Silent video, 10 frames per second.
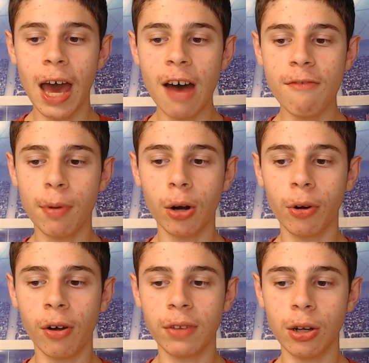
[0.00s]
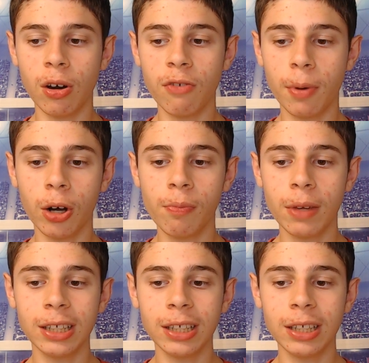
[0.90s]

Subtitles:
have Burrow or if they don't have Burrow.